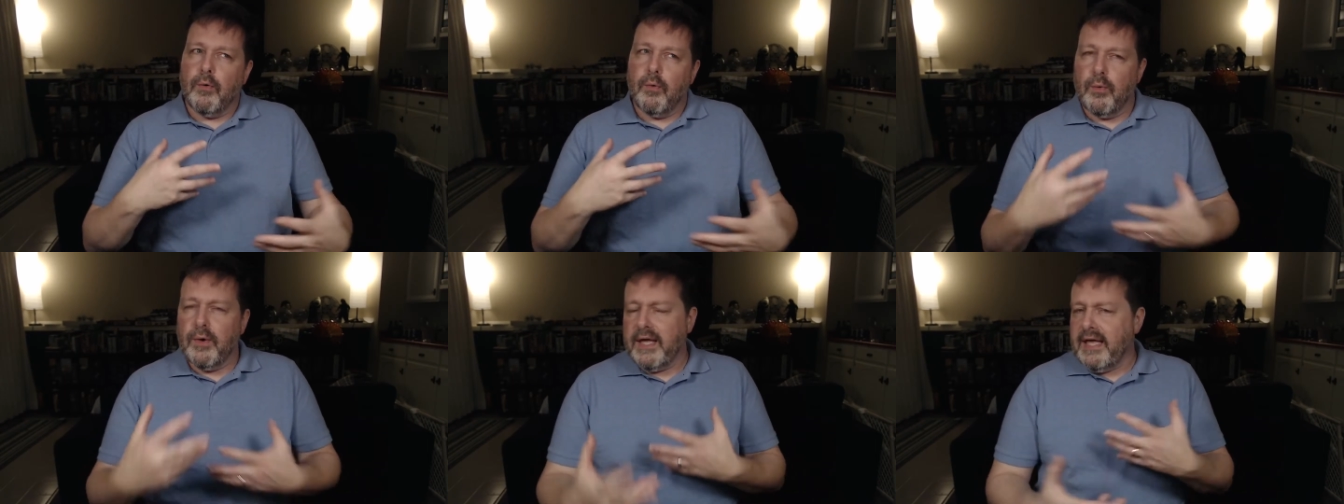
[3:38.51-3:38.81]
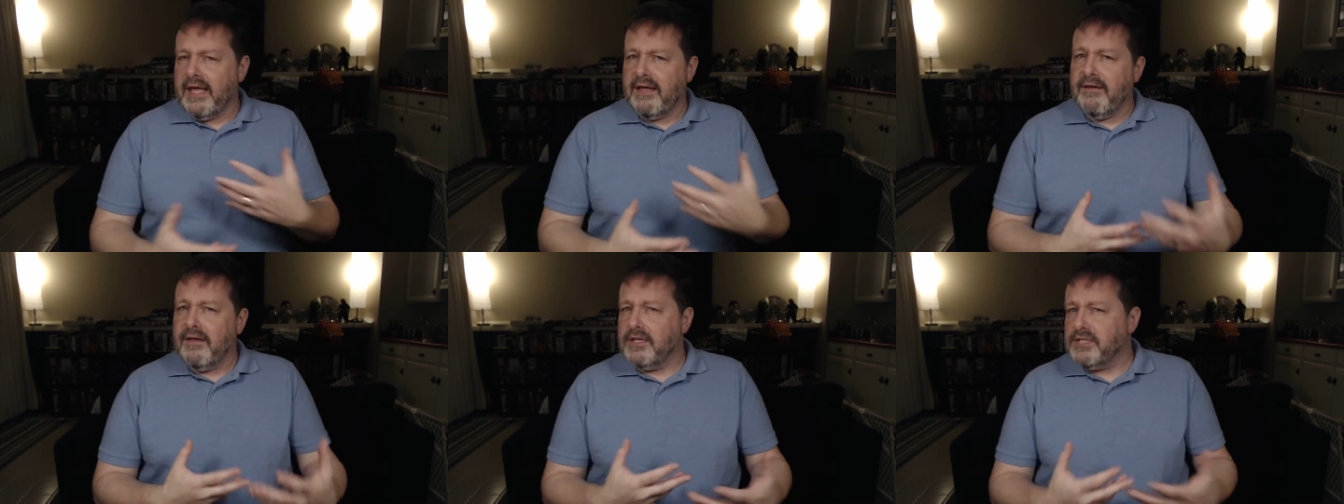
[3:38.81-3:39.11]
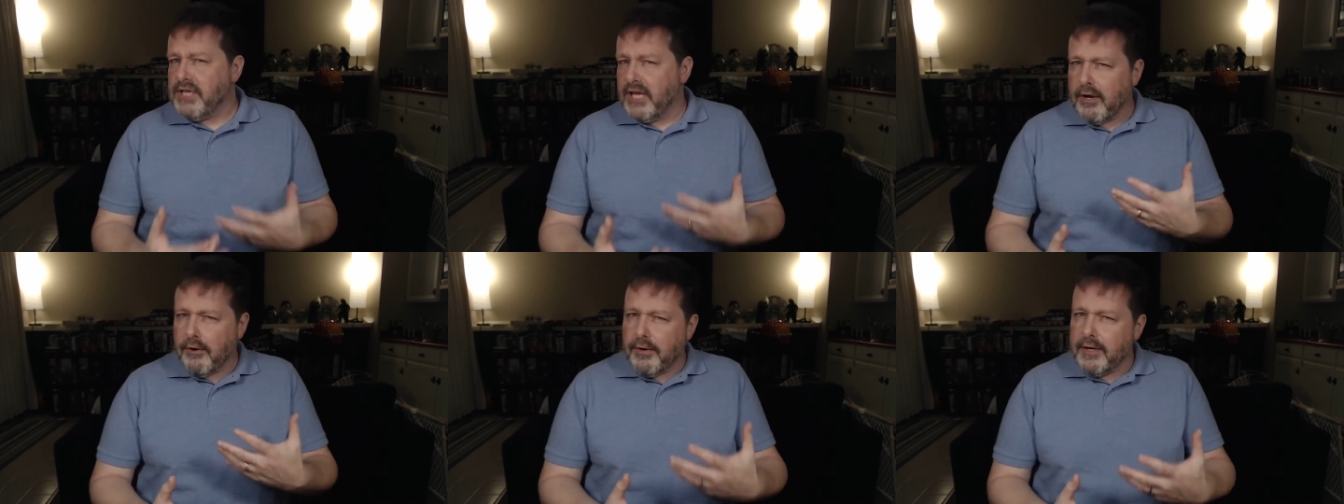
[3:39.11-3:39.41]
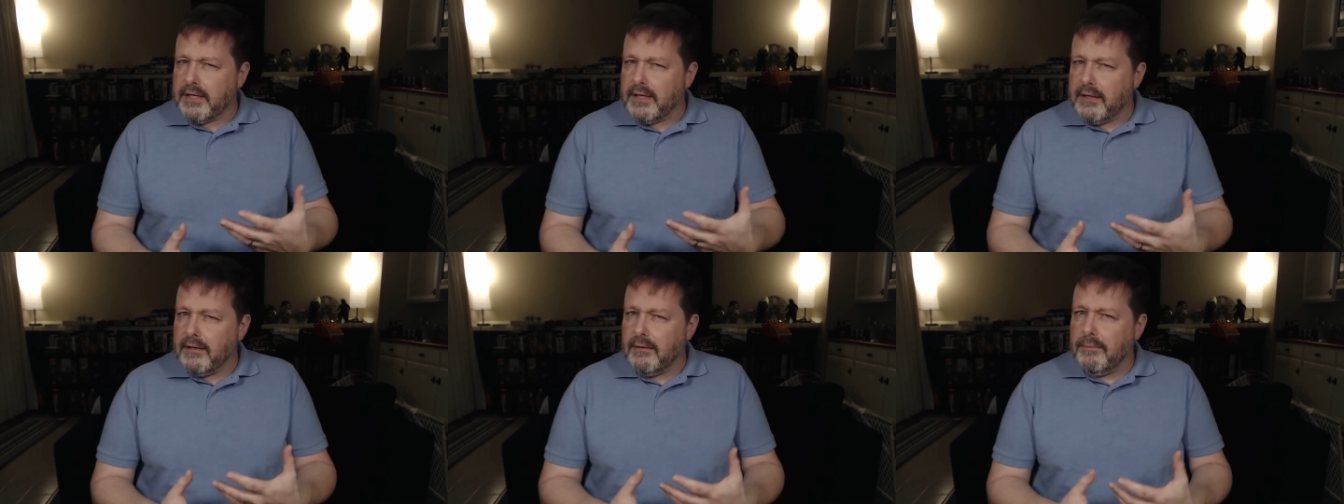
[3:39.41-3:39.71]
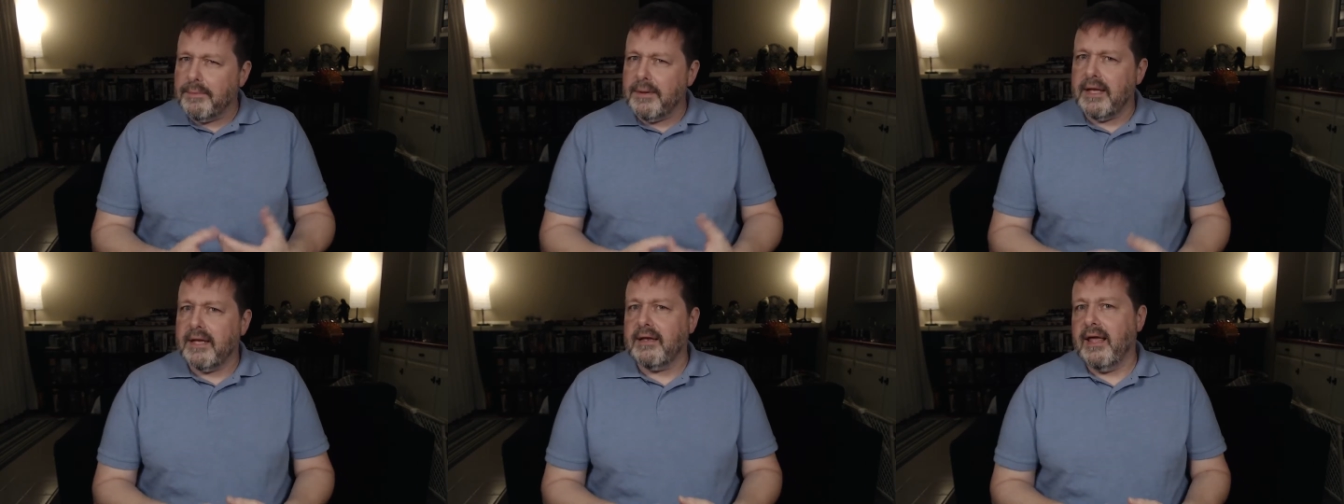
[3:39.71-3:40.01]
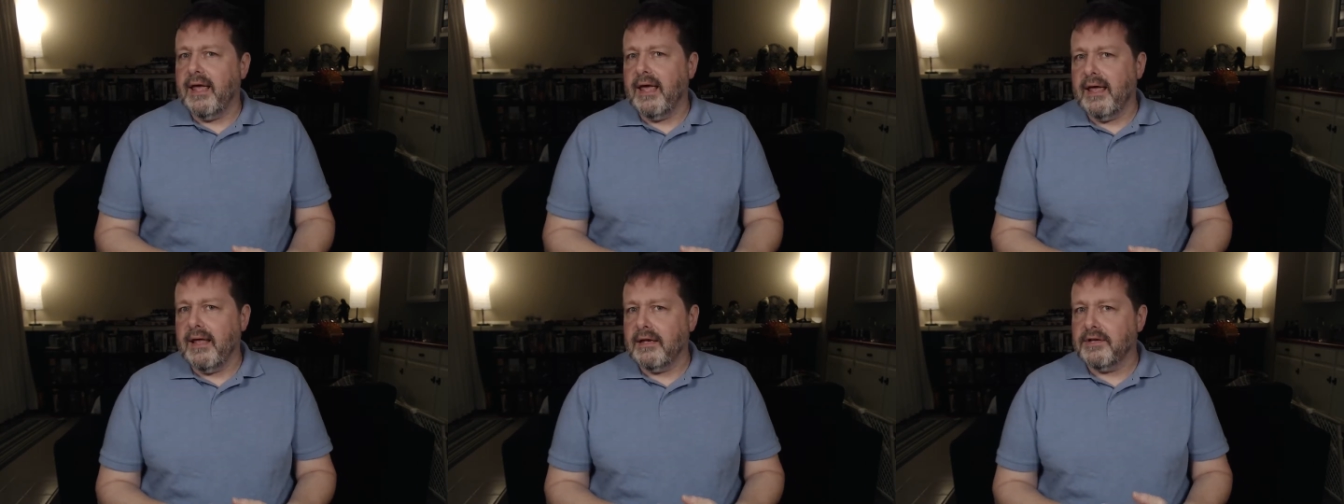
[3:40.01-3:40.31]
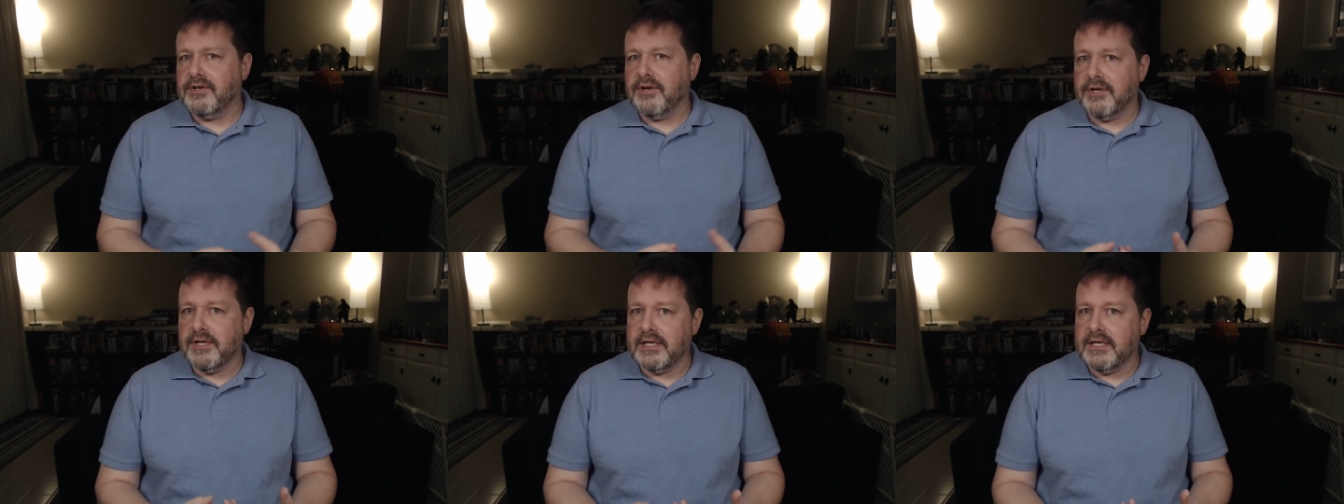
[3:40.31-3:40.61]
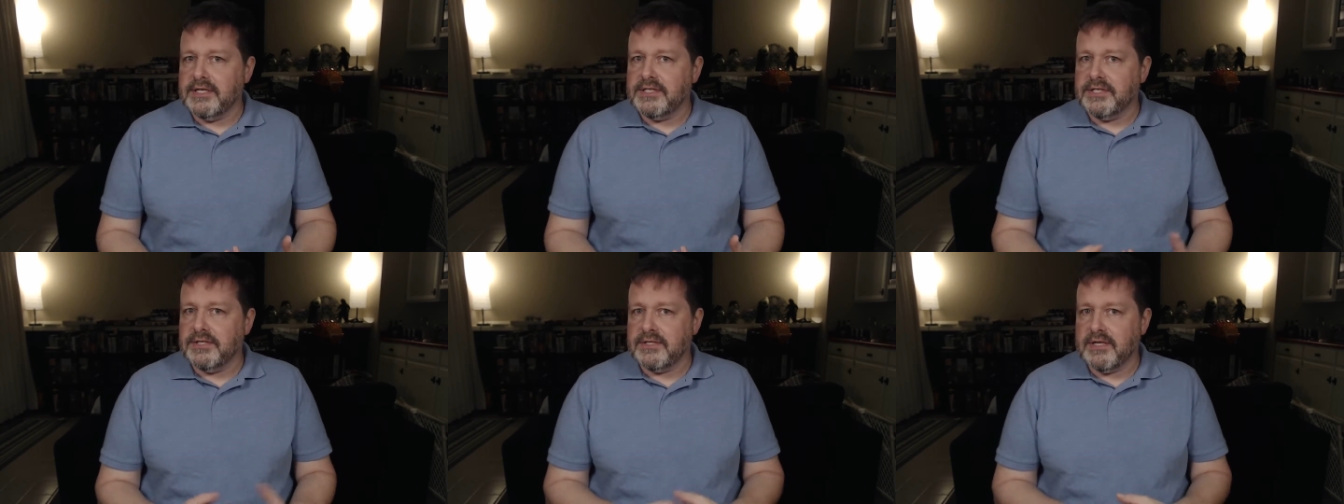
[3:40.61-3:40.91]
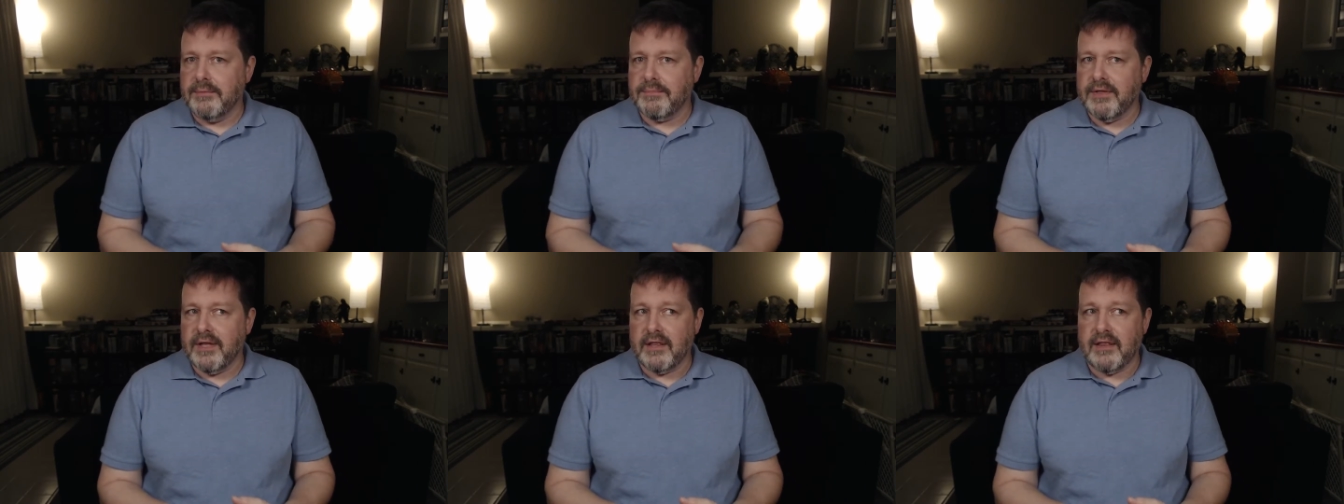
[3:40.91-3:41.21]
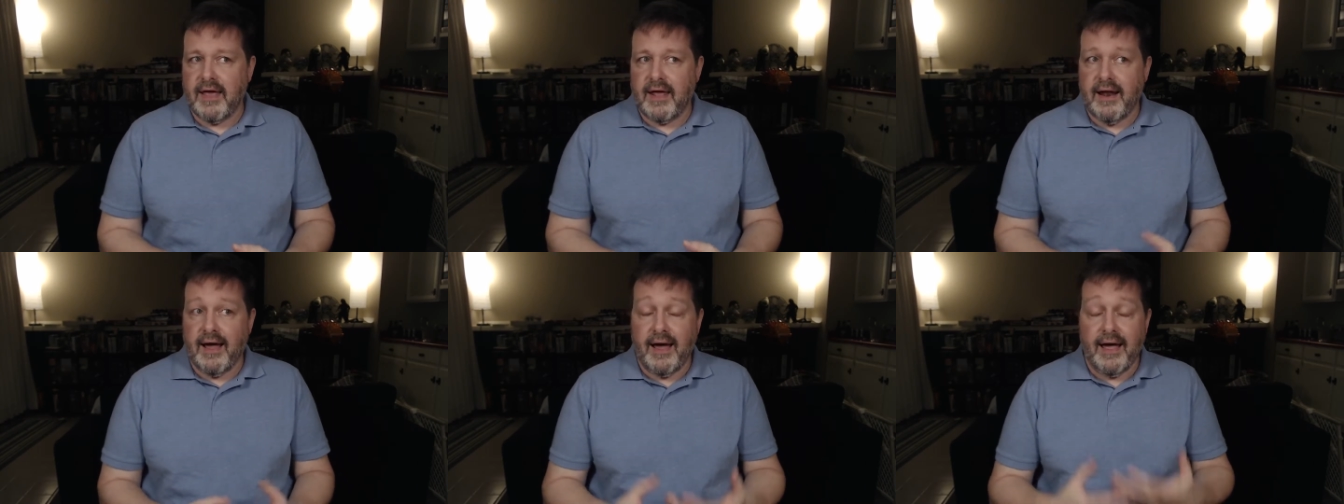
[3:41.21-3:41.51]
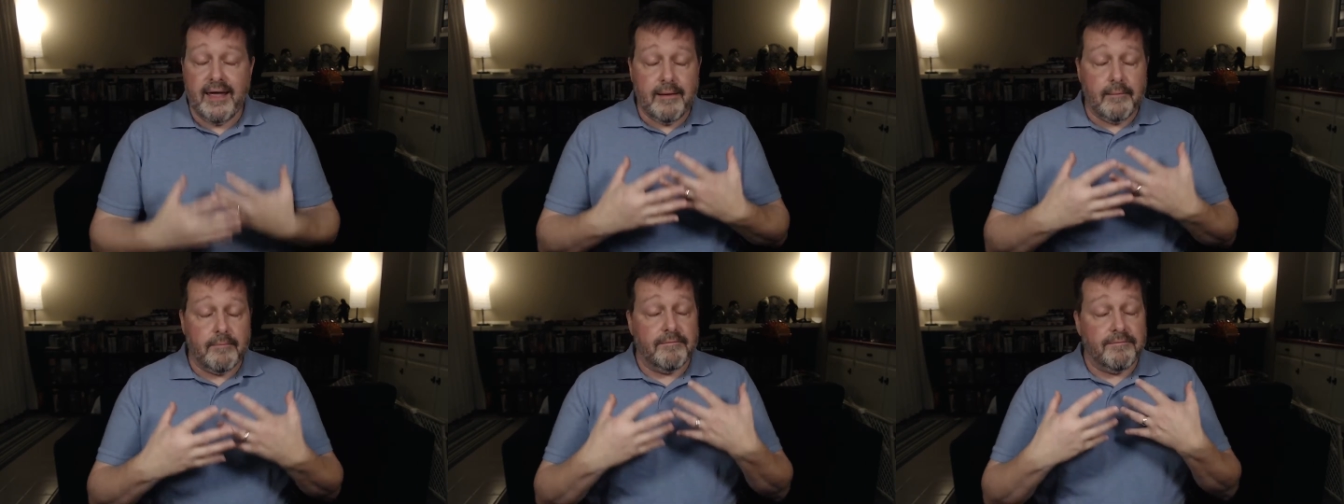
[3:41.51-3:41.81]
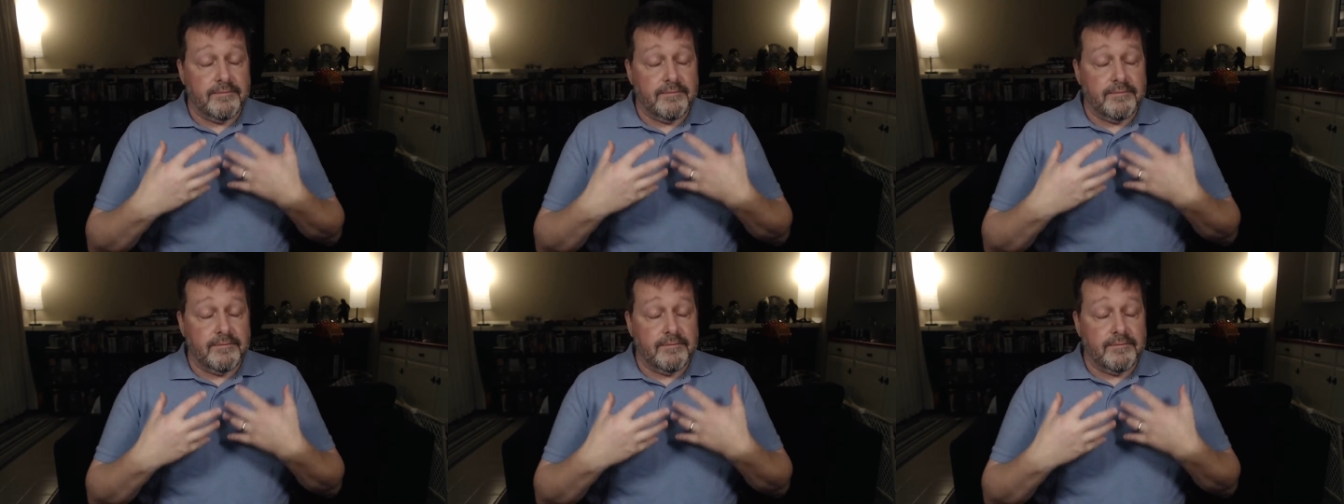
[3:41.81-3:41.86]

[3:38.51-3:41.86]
rejigger it a little bit, and turn it into something that I am